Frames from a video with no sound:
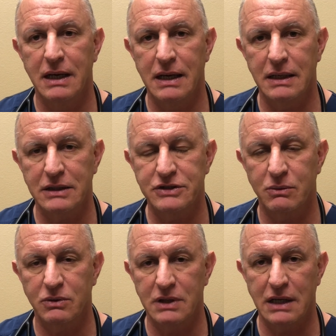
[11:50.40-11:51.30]
And I said,
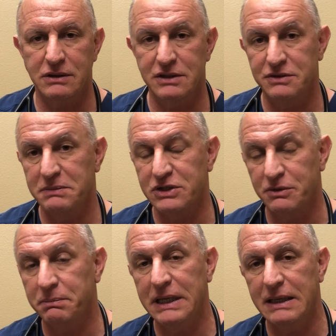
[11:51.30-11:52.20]
well, doctor, this is Mr.
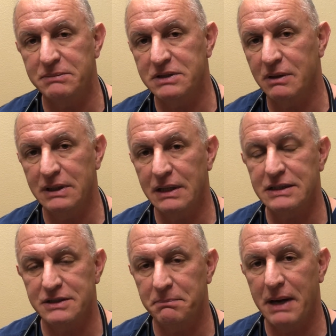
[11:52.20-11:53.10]
Peeps. He
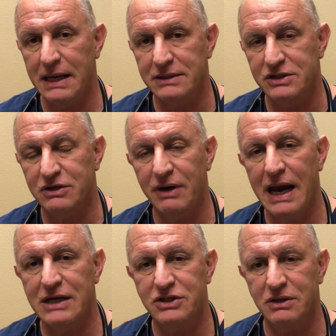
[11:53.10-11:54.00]
likes to bite and
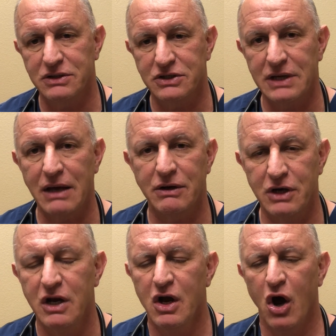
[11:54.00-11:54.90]
scratch. And he says, how do I do
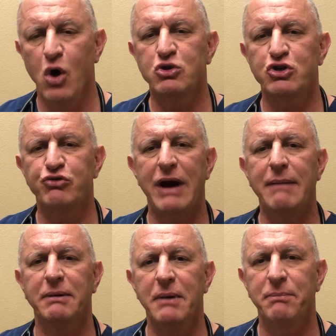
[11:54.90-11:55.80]
it? Oh, just
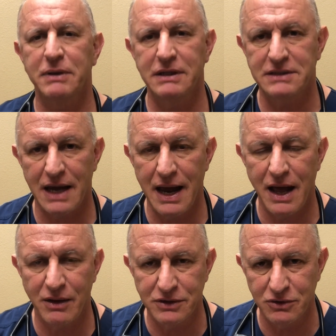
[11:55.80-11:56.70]
wrap him up in a
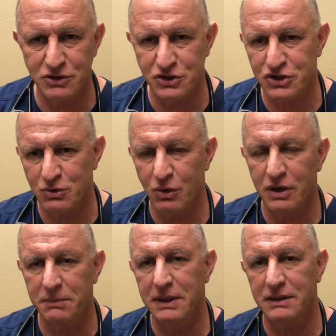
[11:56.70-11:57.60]
towel, and you'll just
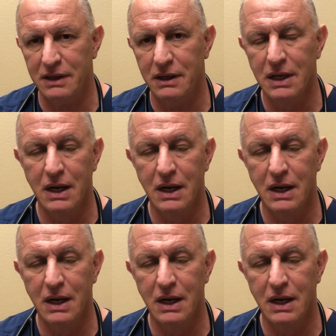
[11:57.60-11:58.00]
squirt him in there.